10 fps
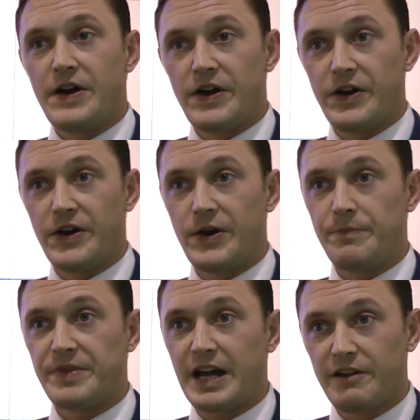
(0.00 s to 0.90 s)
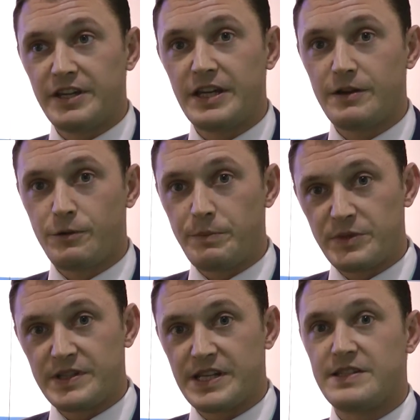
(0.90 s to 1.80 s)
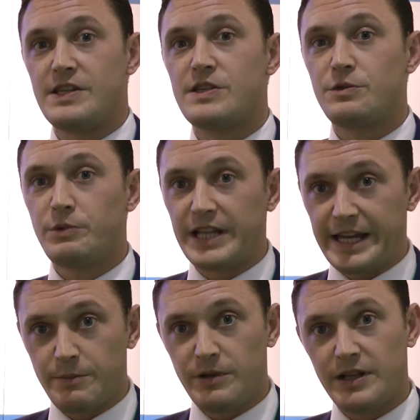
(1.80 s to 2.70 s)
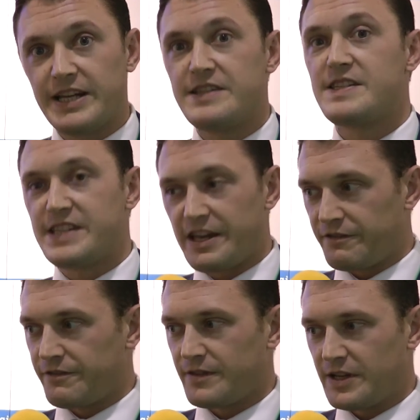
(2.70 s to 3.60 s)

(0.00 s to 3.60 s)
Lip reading: having equipment that is reliable and safe.